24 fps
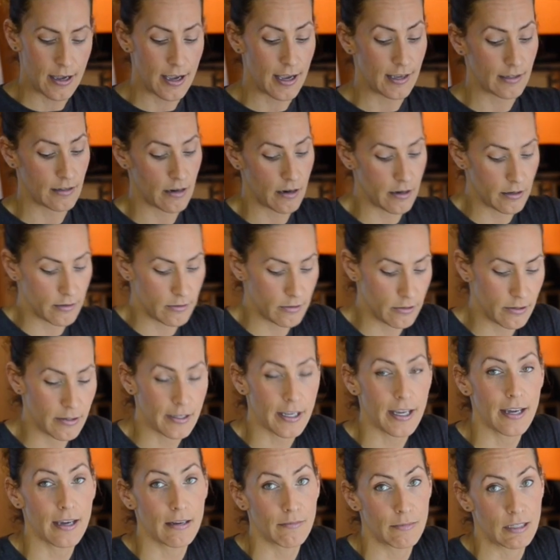as hard as you
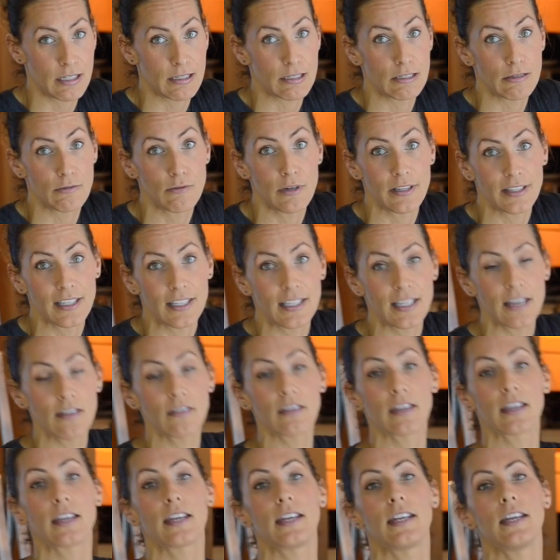can because you want the teeth
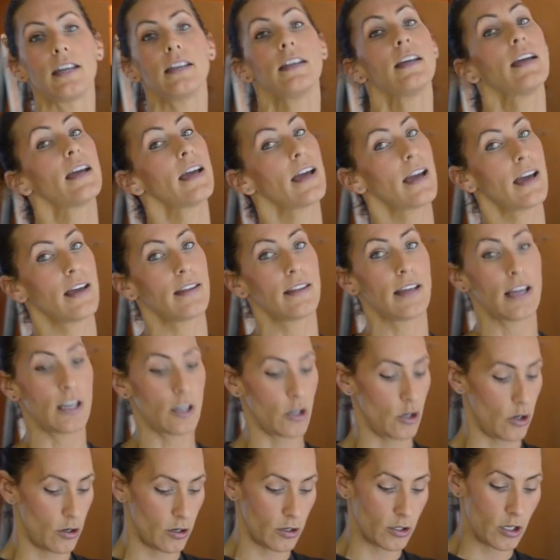to get in, and then
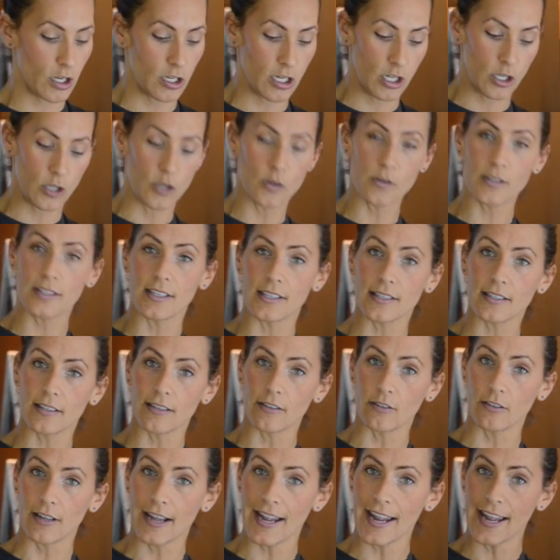you're gonna use this
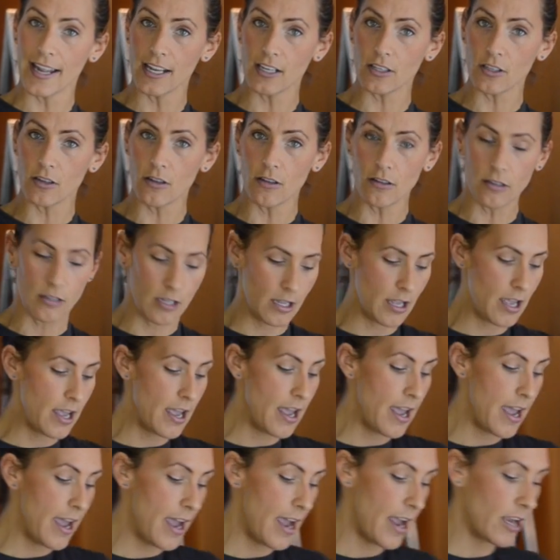little handle,
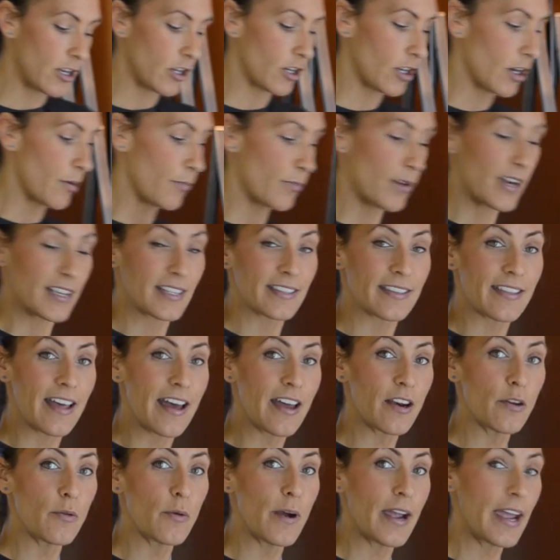and you're gonna press
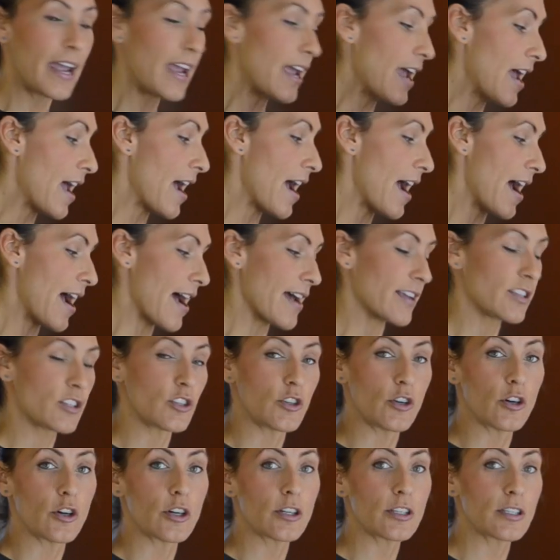that away
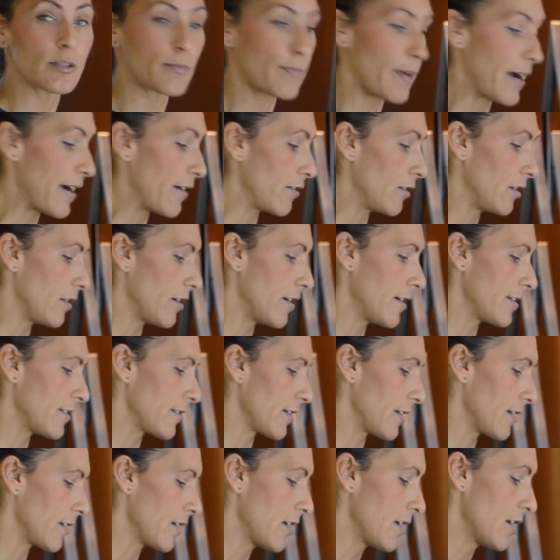as you're spiralizing.
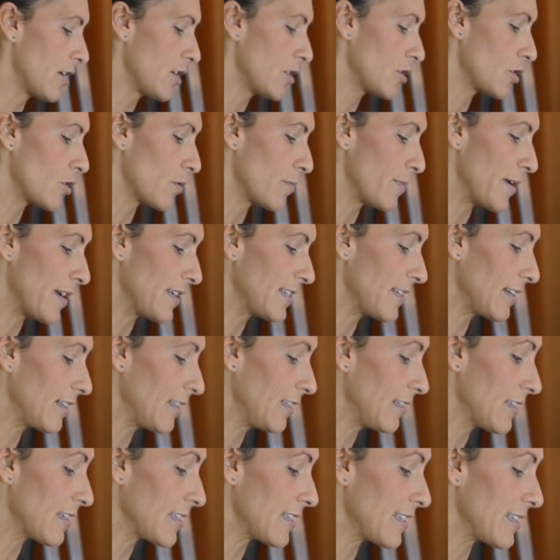So
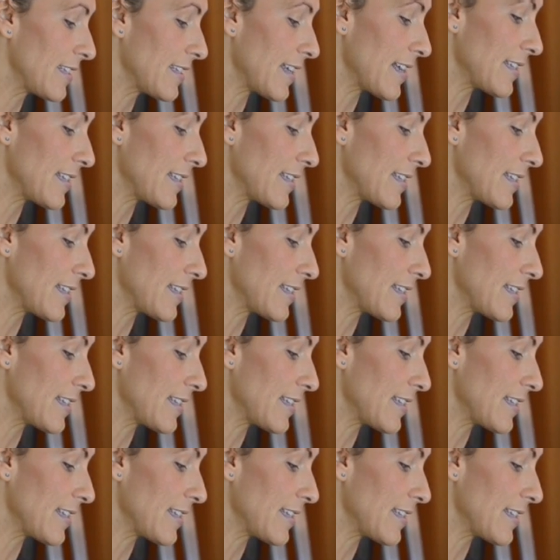basically this is